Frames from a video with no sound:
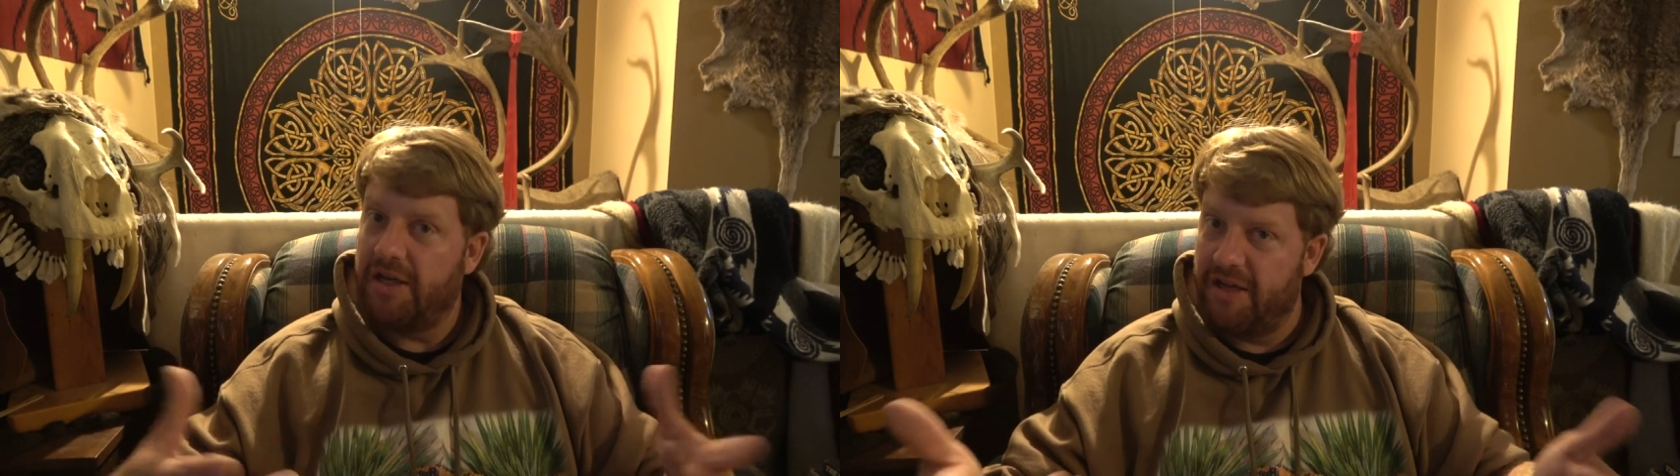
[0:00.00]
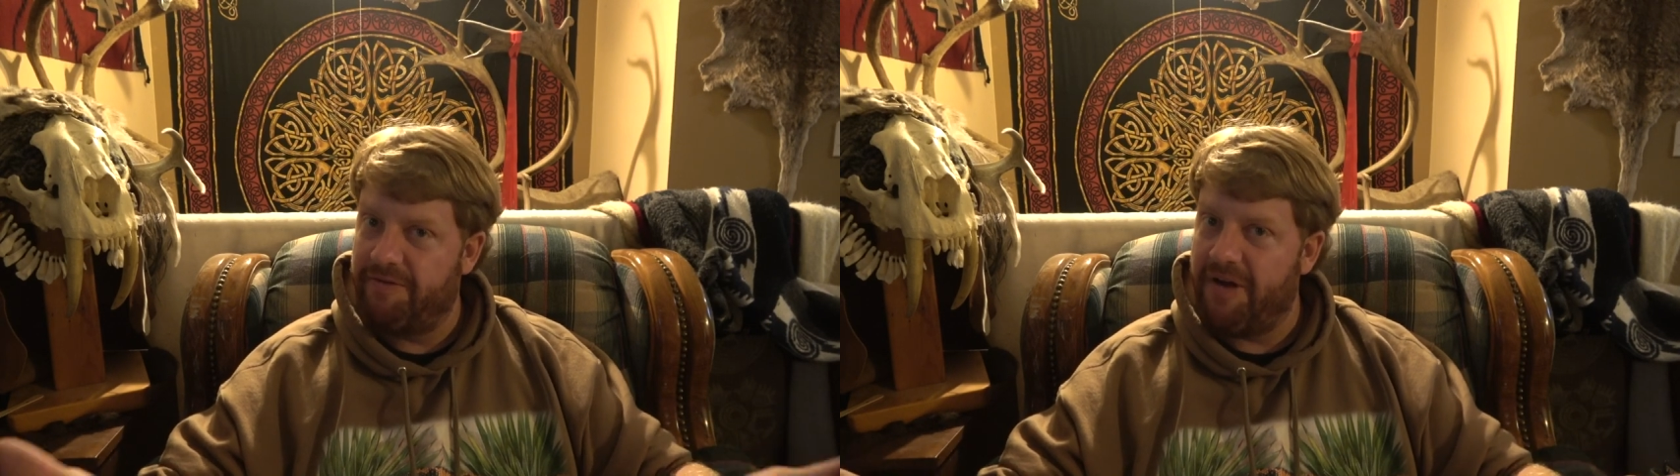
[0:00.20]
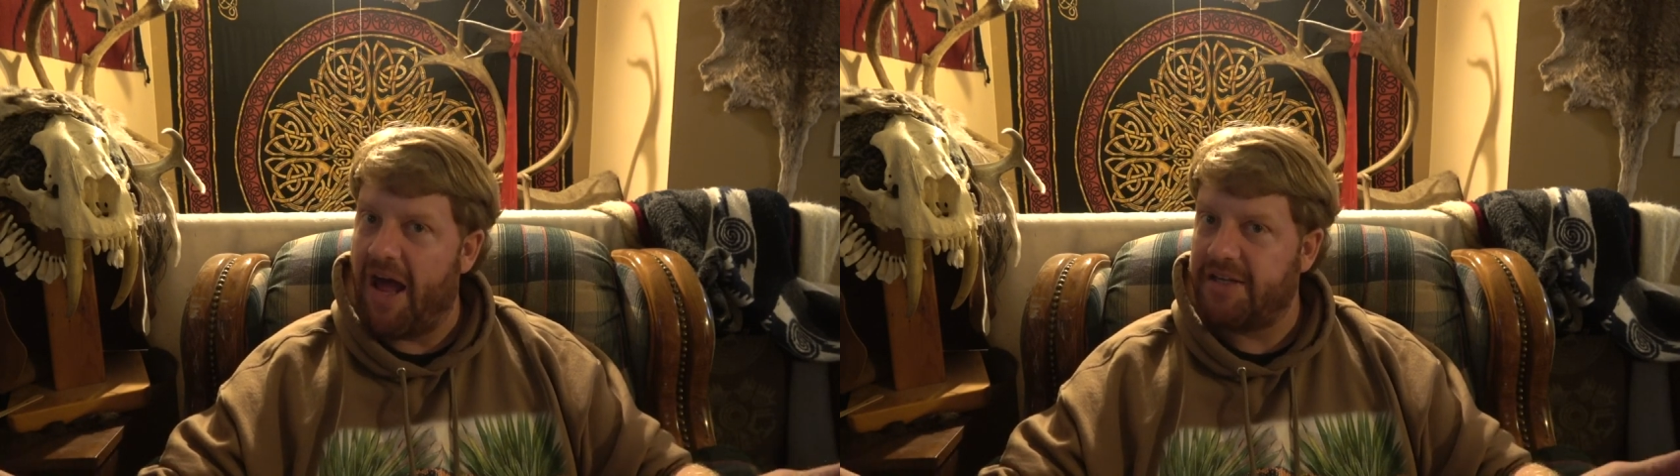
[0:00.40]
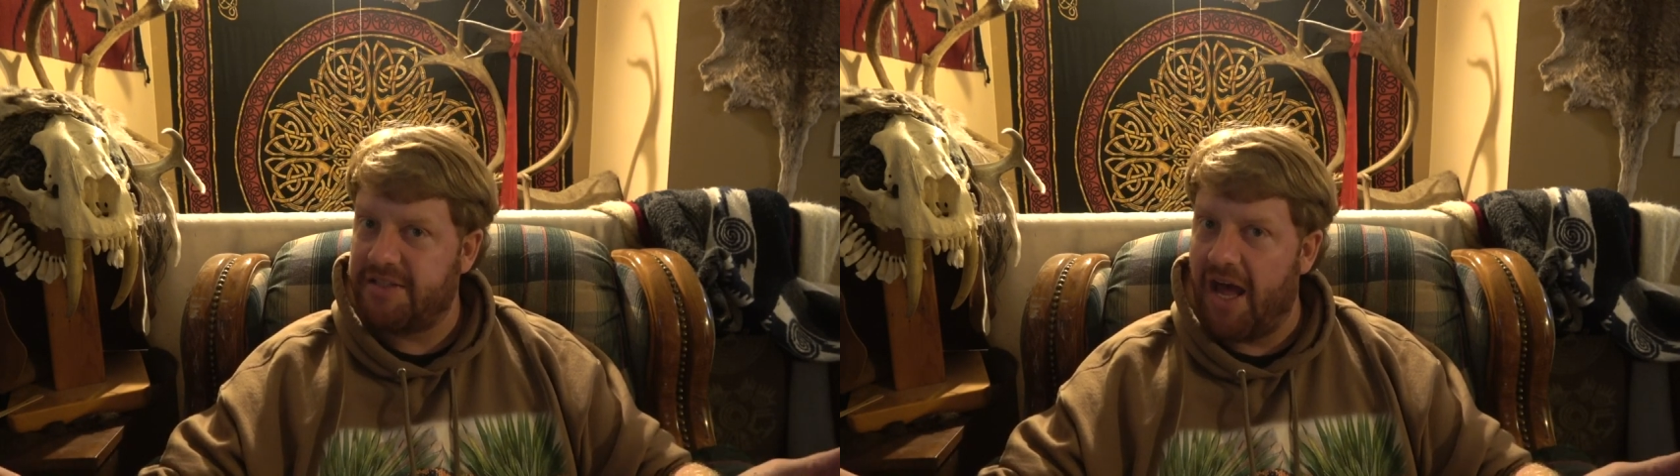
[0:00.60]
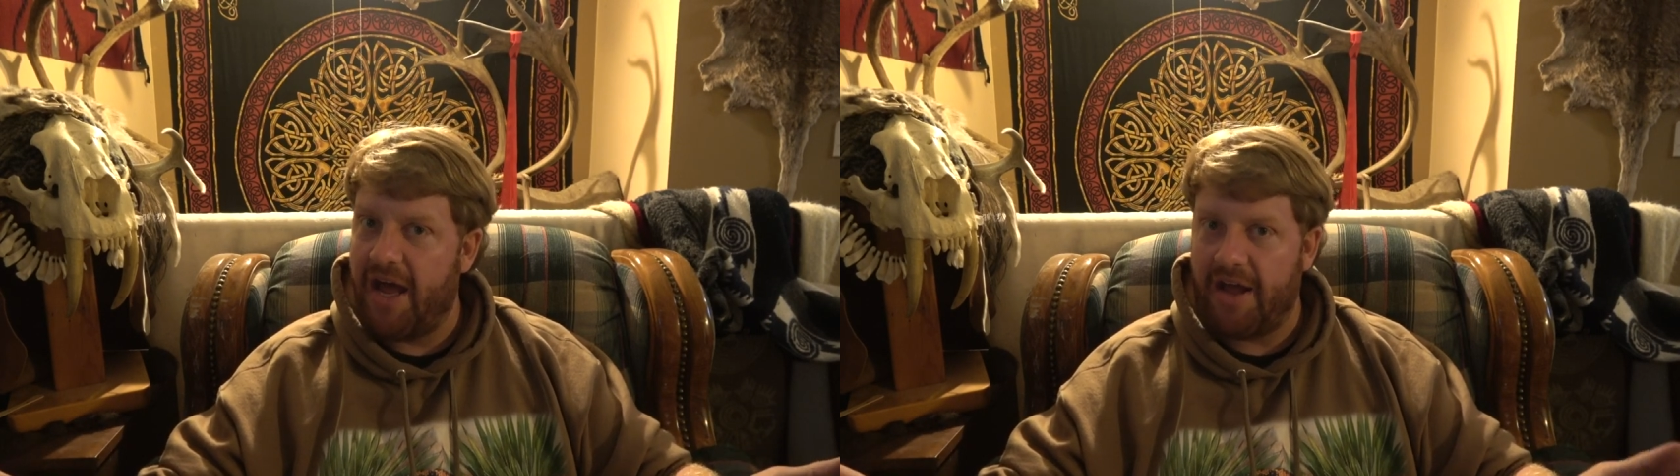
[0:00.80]
Live
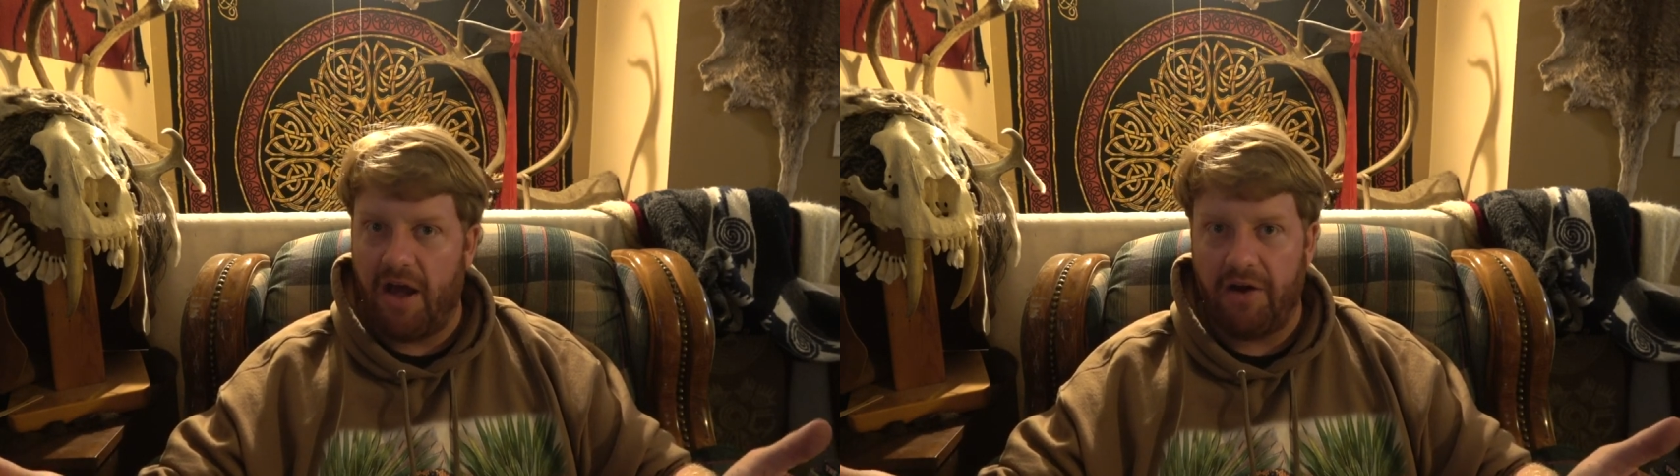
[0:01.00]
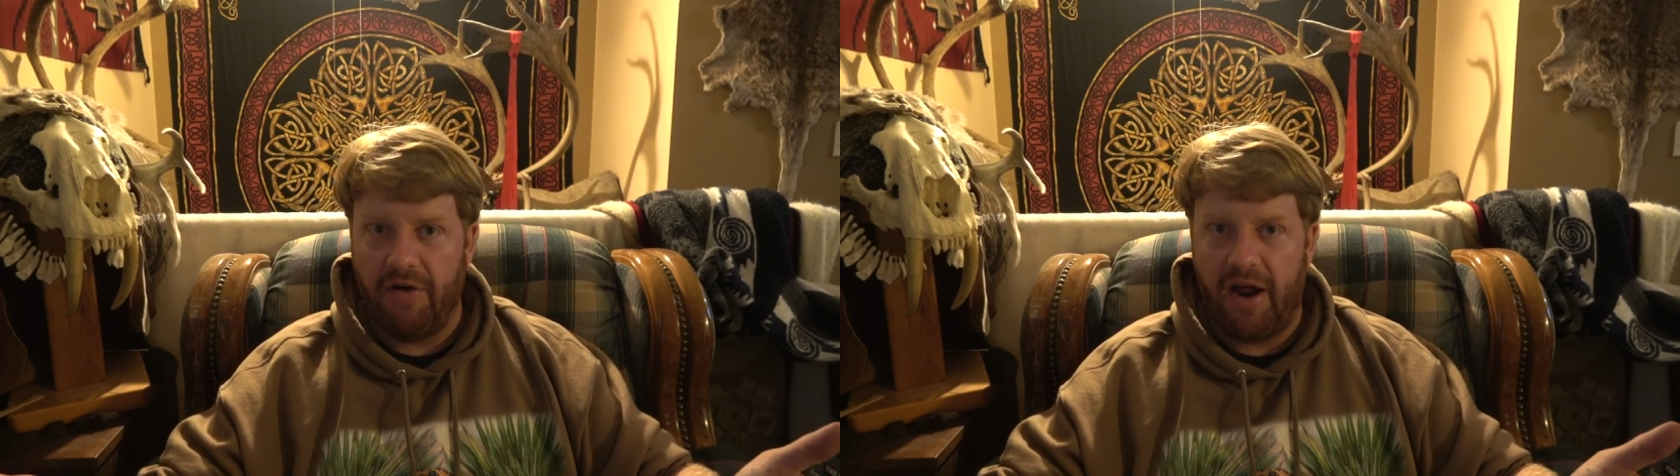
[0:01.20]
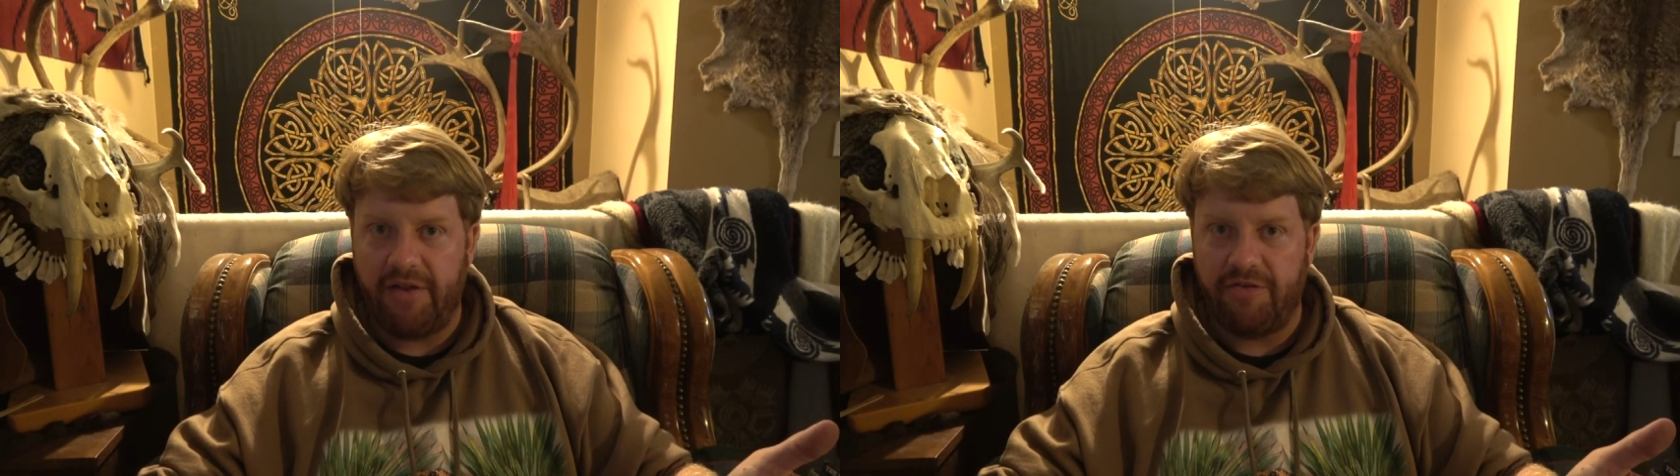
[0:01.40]
fast, die young, right?